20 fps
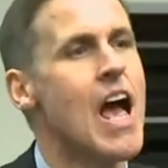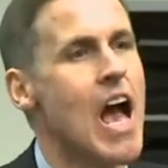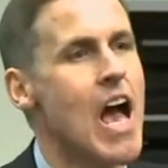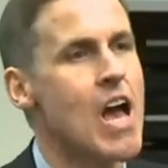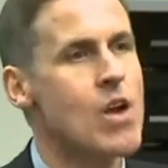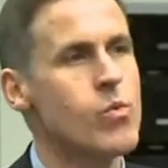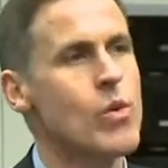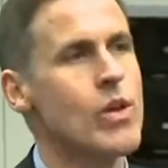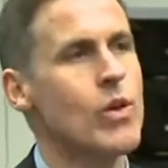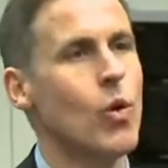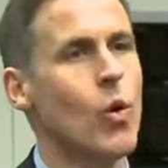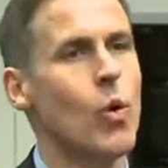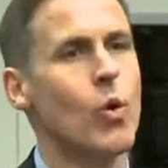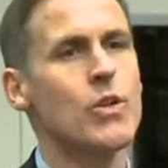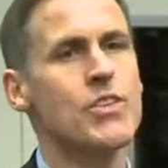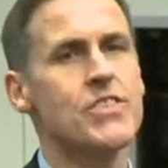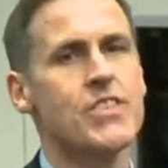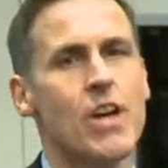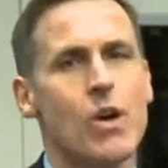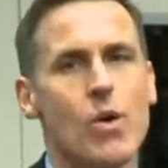and we
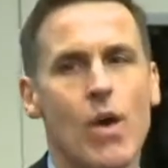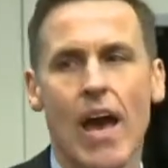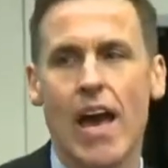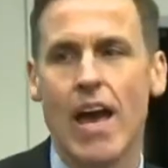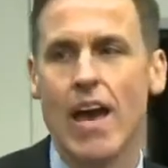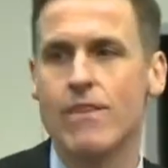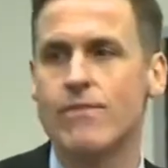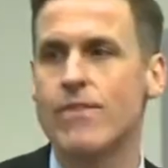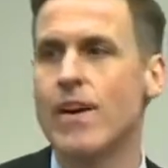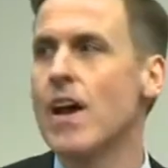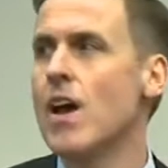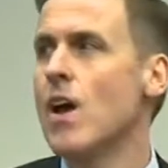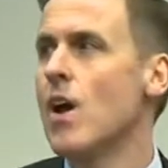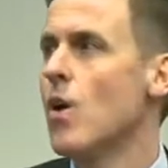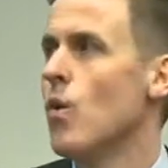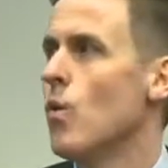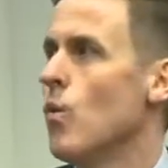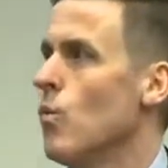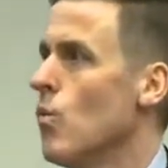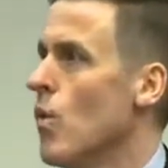also have
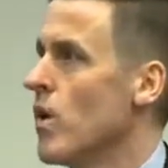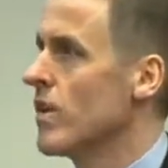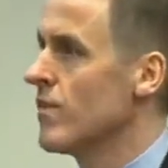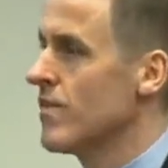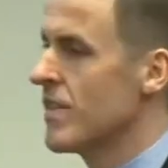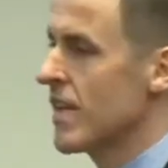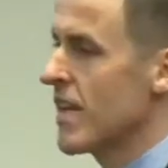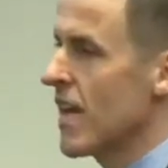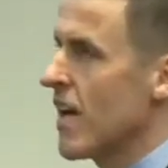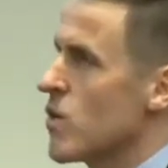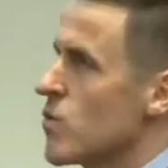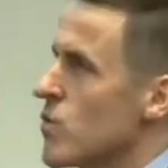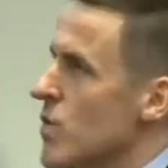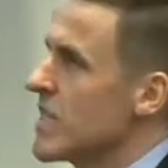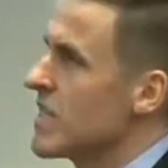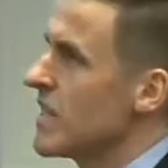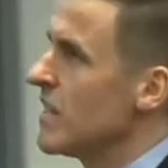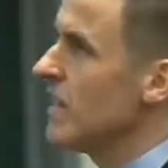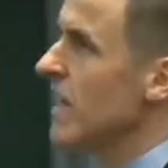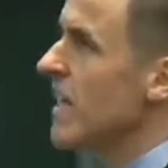one of the
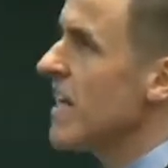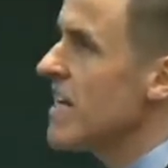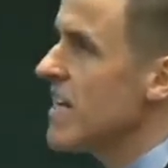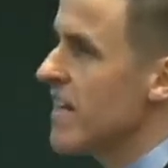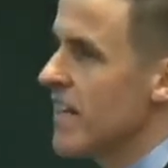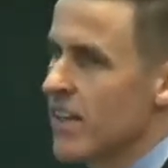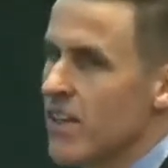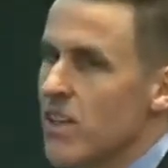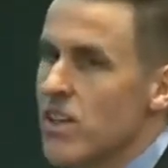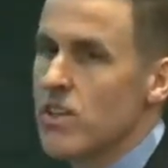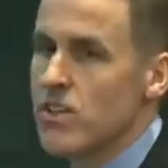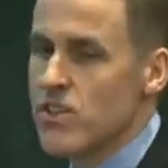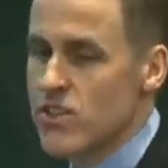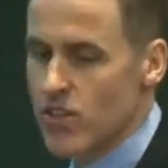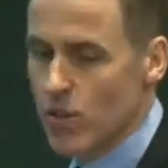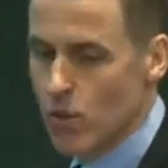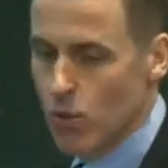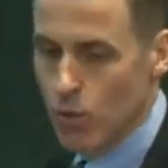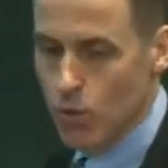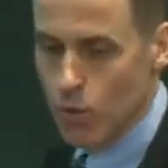country's leading
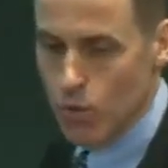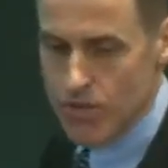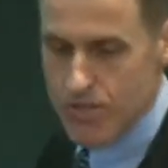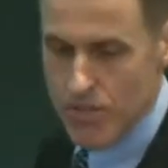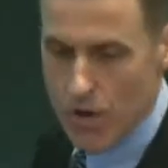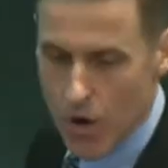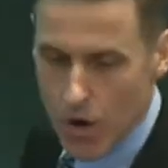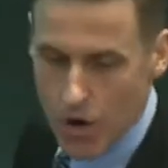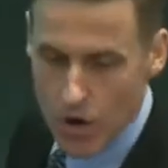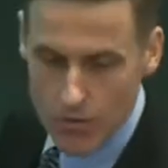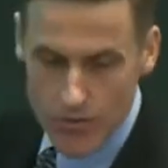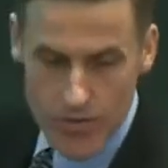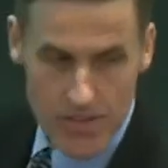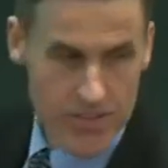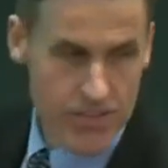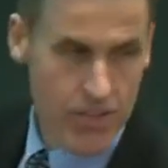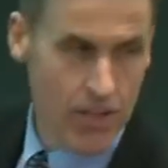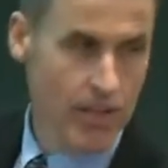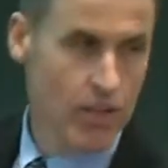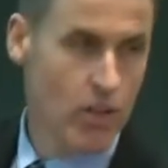schools of
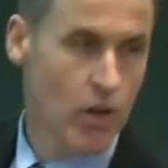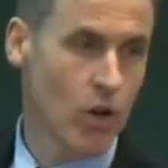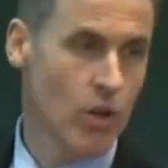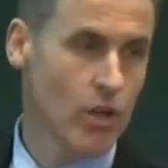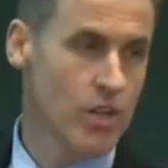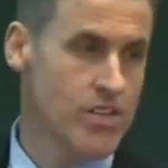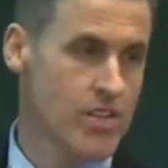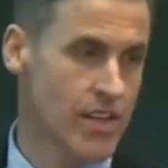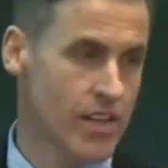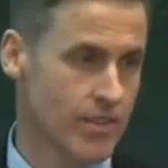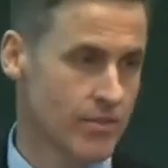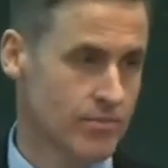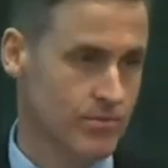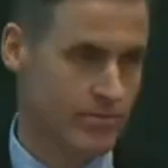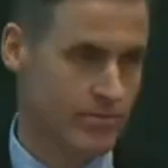psychology.